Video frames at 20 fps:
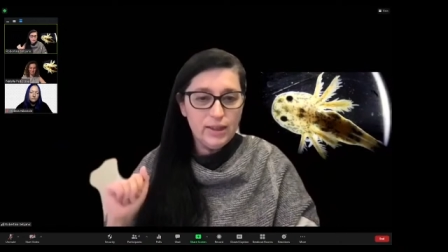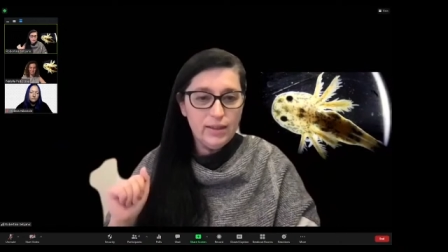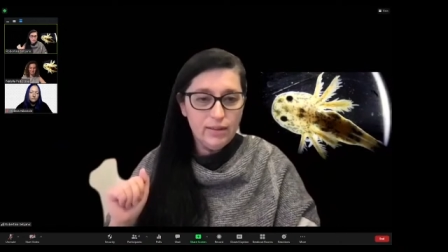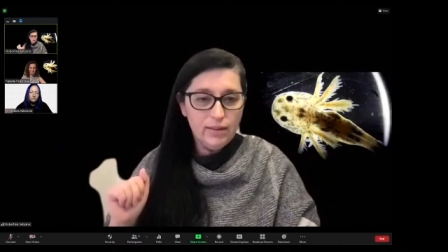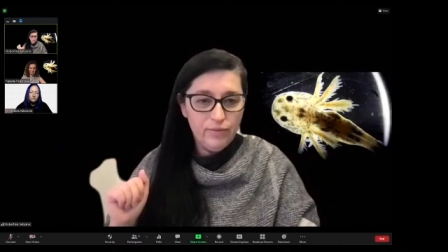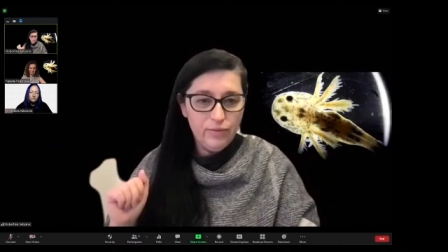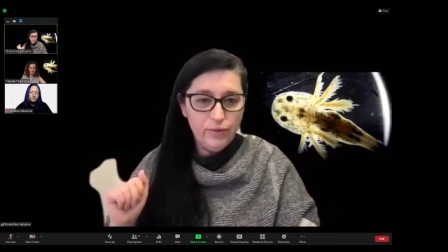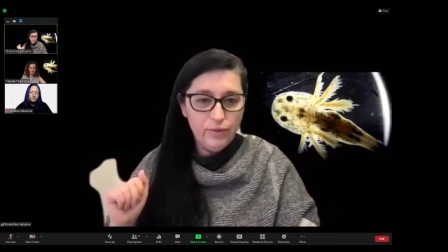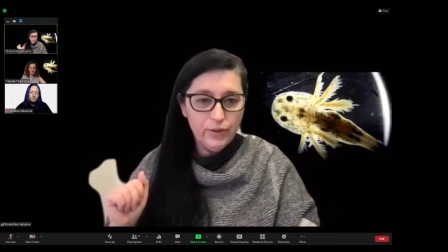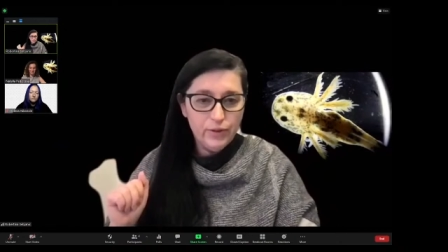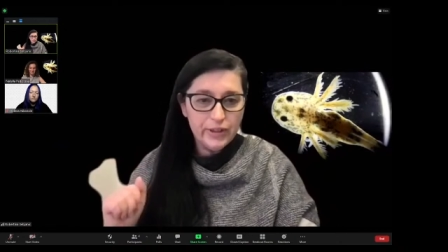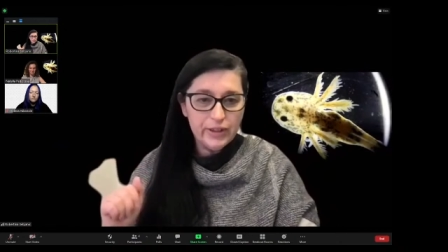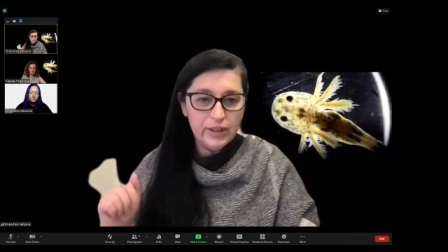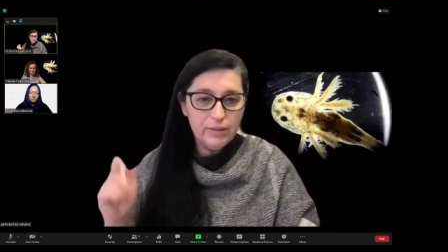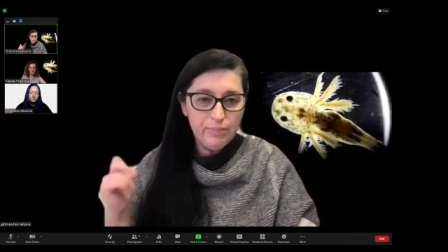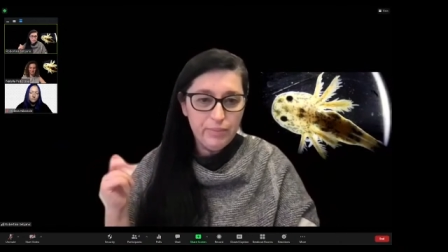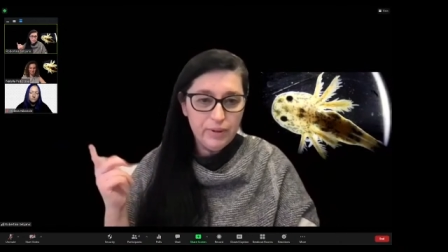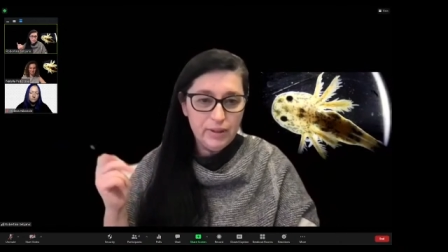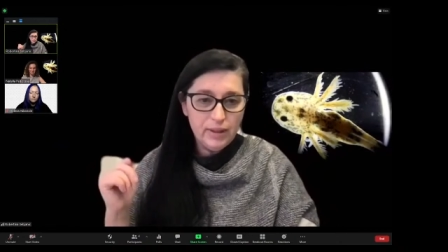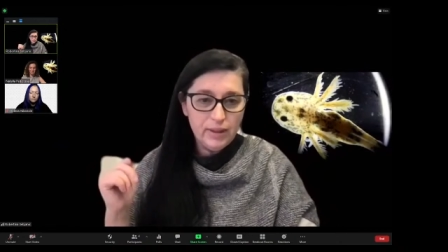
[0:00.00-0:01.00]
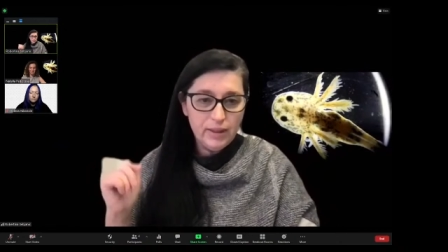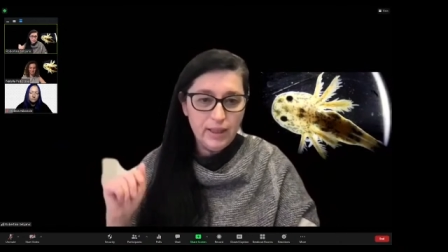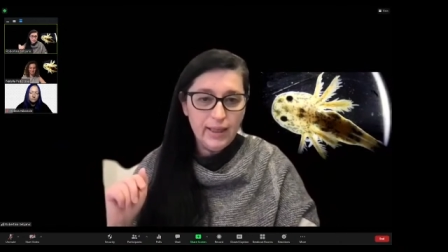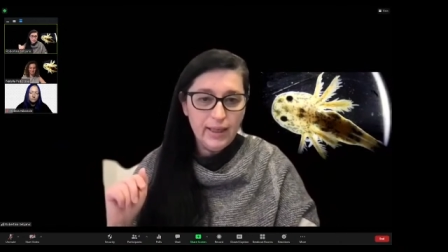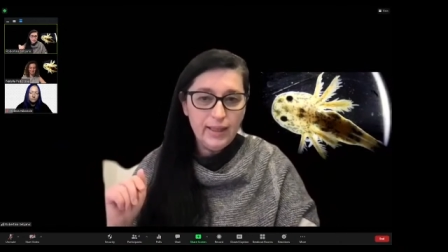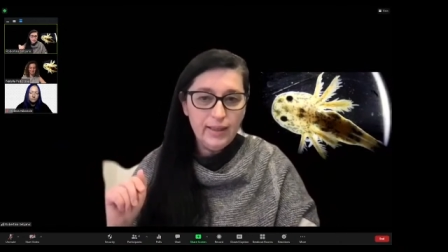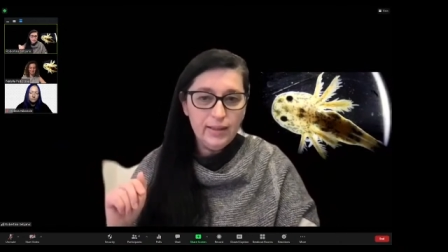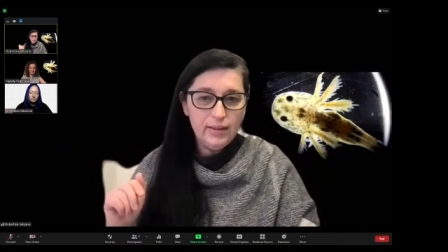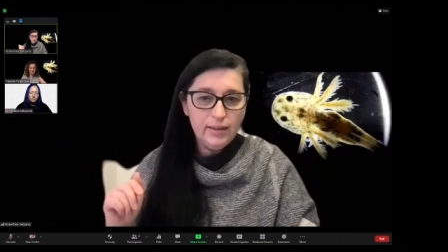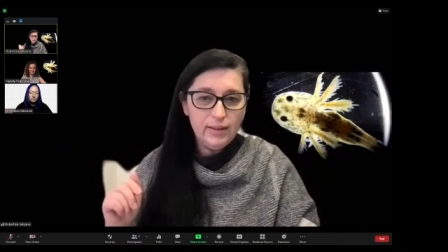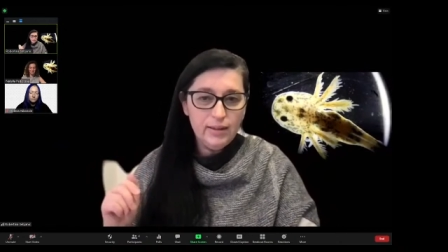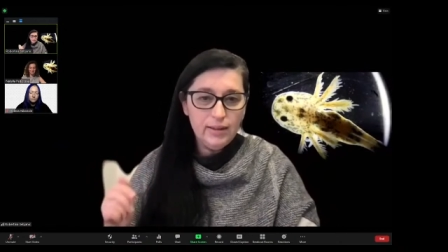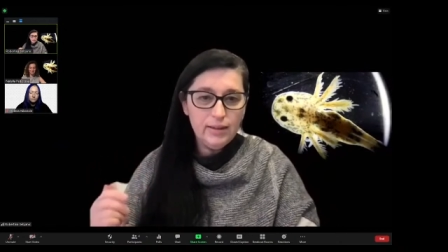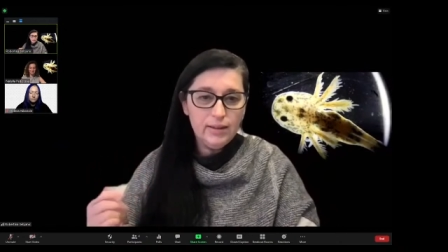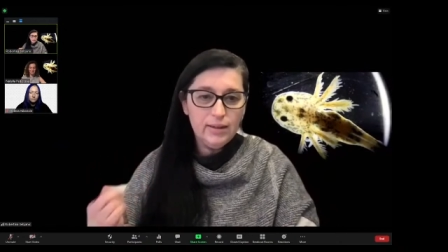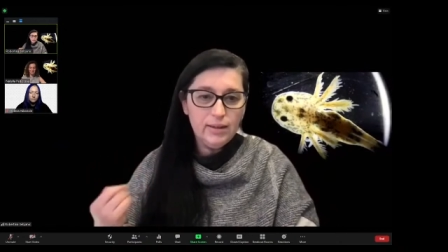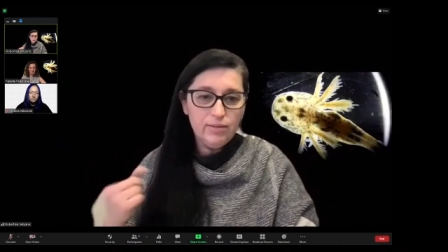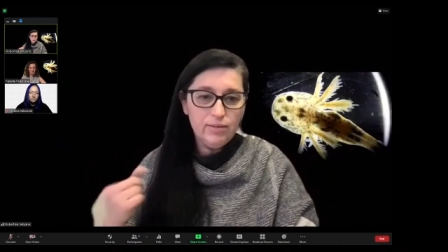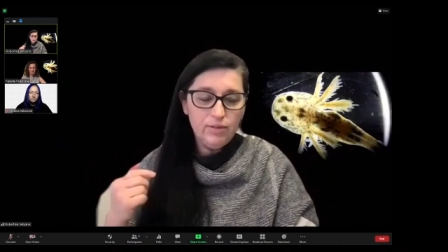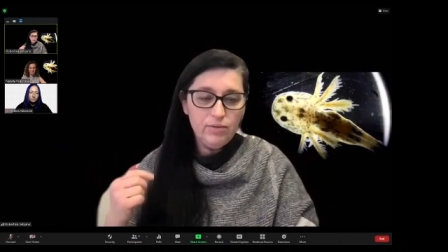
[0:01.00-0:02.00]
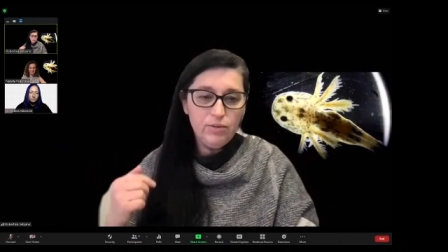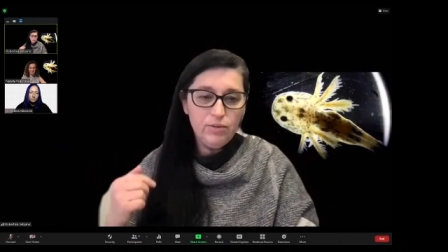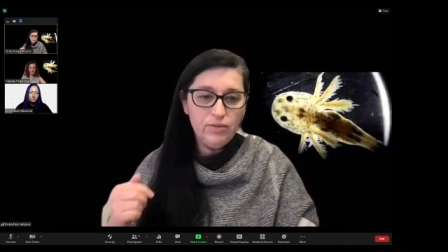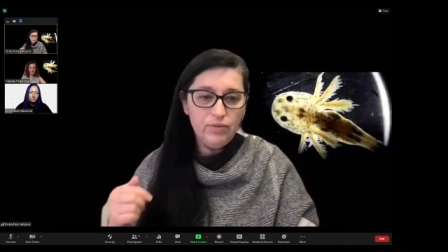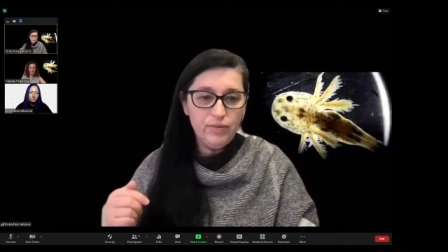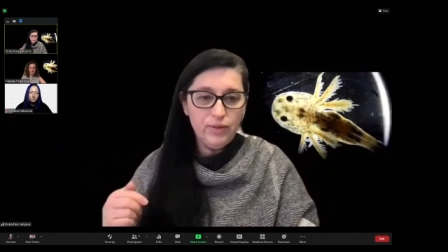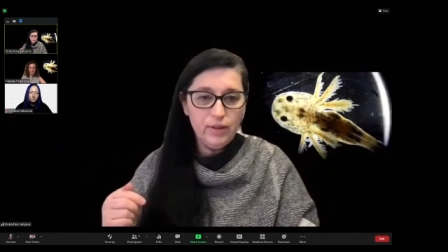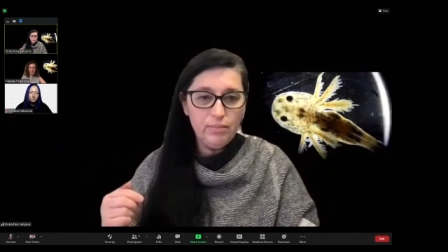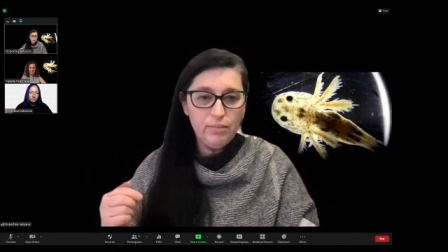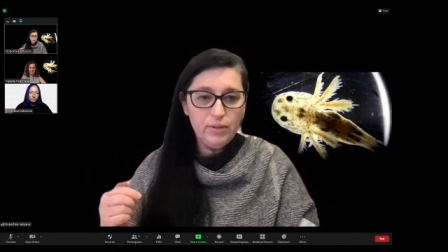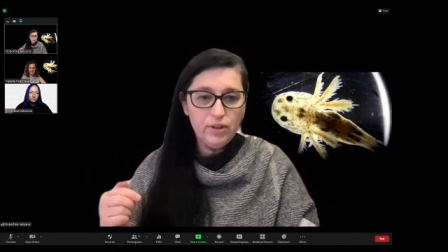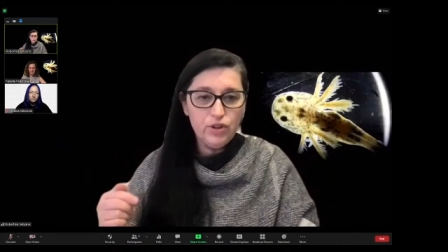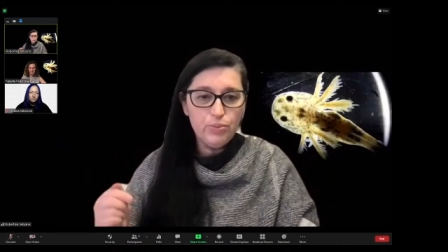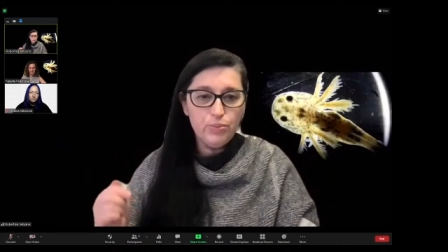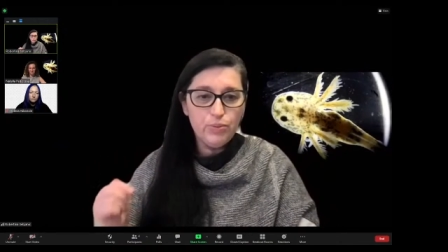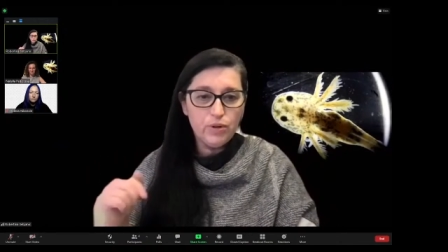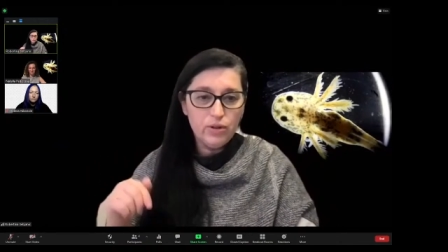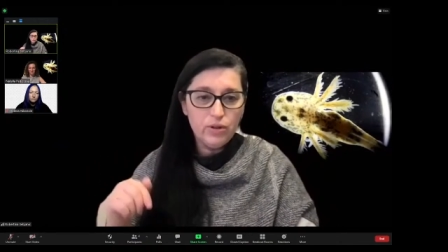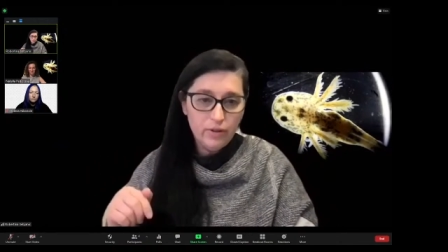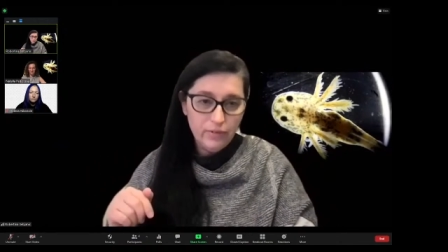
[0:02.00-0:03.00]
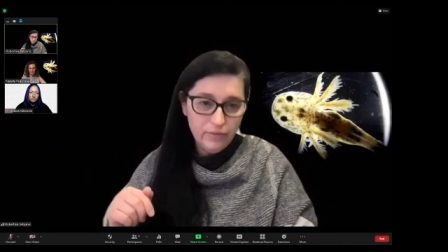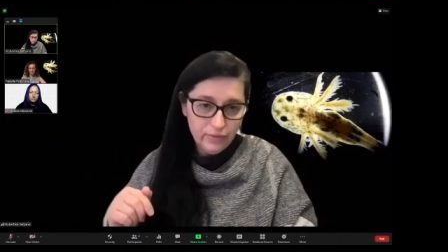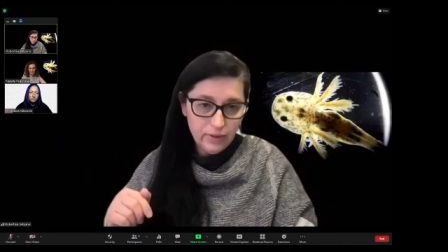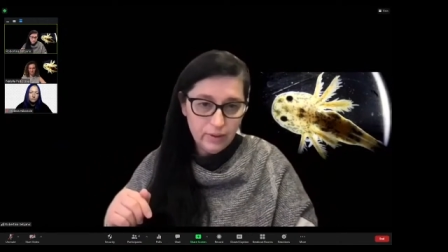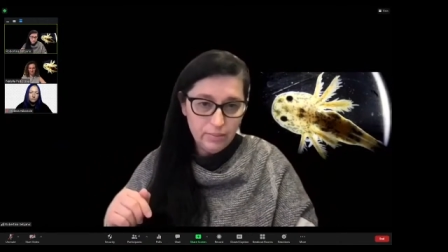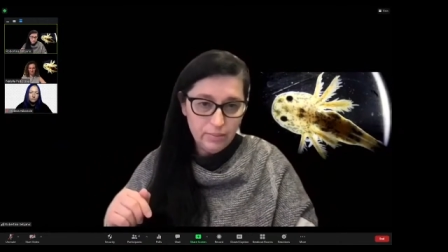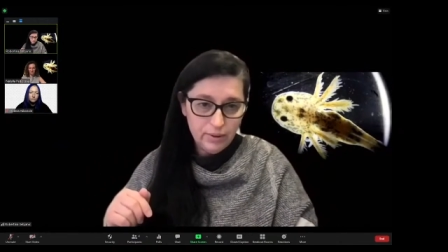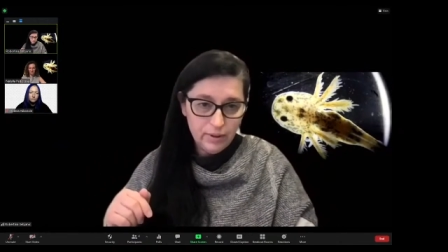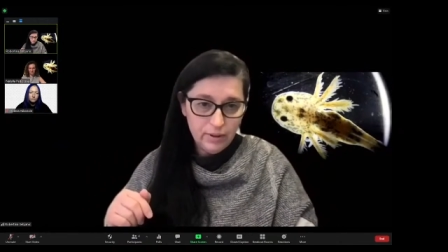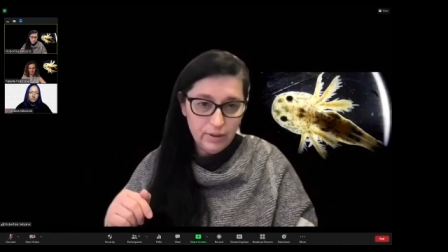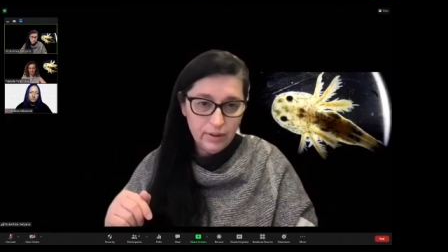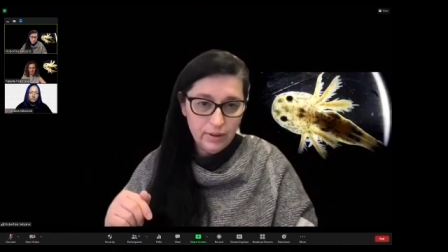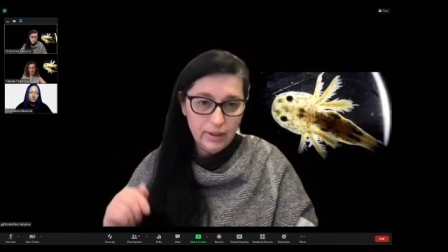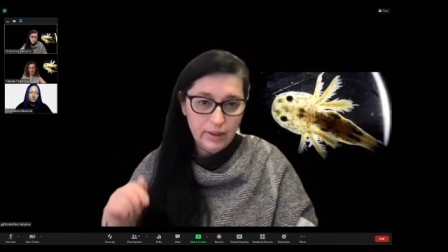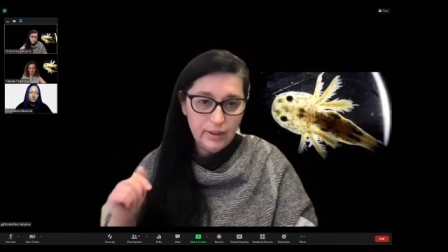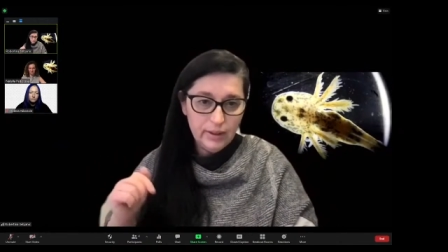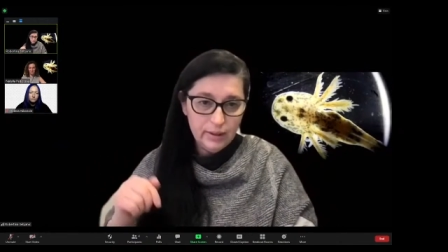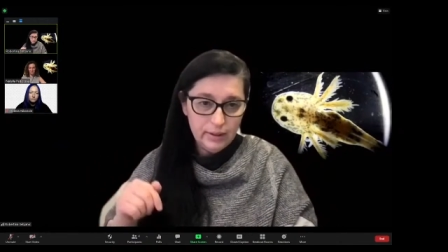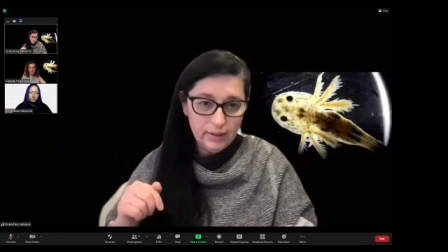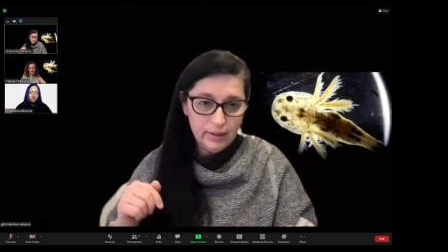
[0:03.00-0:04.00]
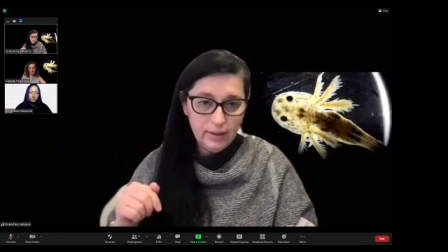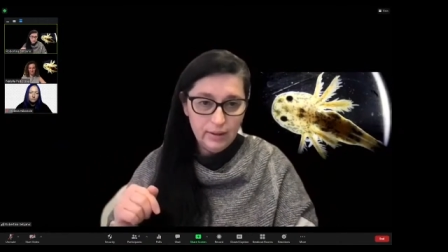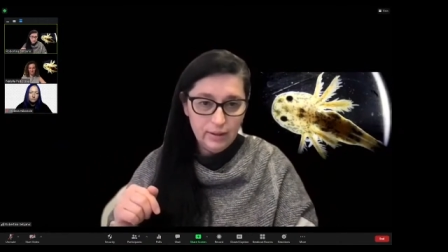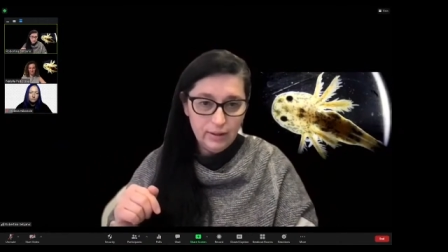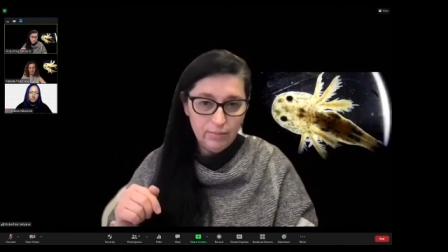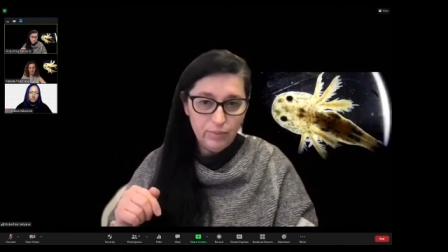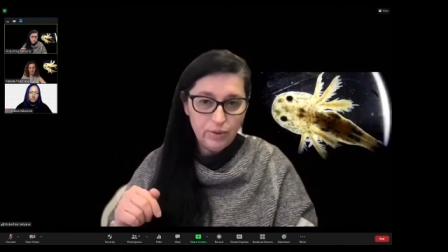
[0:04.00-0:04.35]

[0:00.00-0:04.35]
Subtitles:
the forest, but the reality is that we will feel much more comfortable in the city,